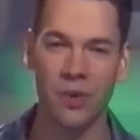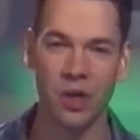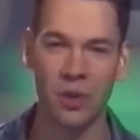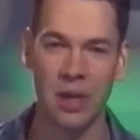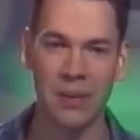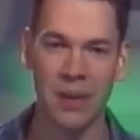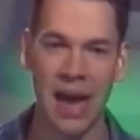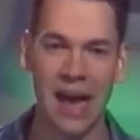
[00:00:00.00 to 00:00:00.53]
for
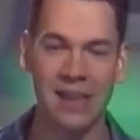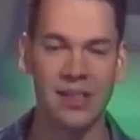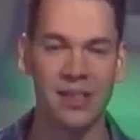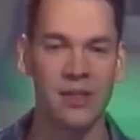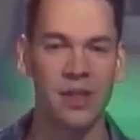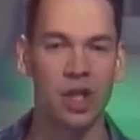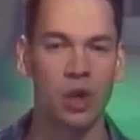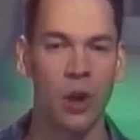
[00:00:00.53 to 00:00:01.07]
Dreamcast
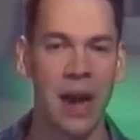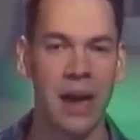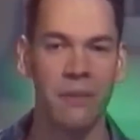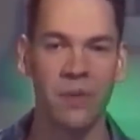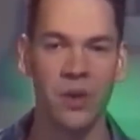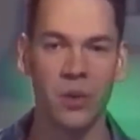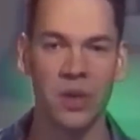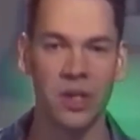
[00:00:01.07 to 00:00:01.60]
is the
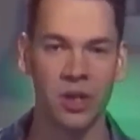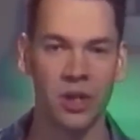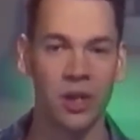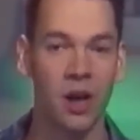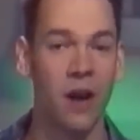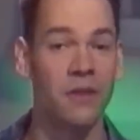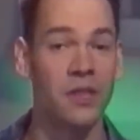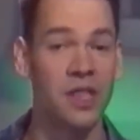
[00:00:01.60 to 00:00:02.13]
triumphant
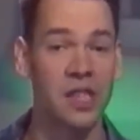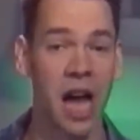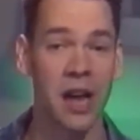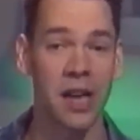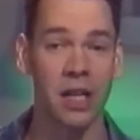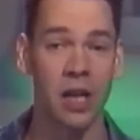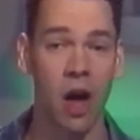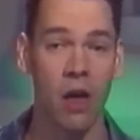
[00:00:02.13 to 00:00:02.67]
return of
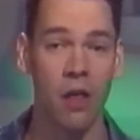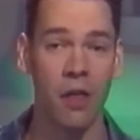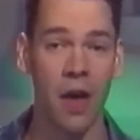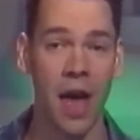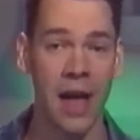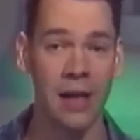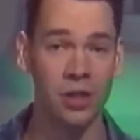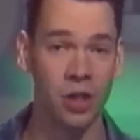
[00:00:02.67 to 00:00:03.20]
Sonic the
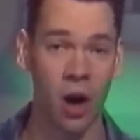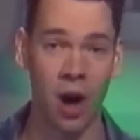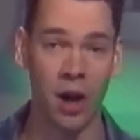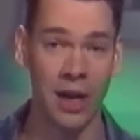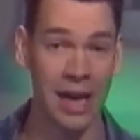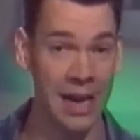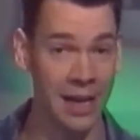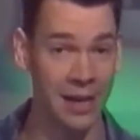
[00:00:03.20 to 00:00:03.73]

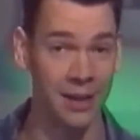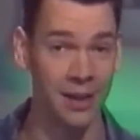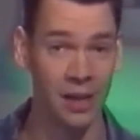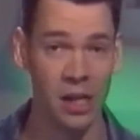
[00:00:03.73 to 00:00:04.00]
Hedgehog in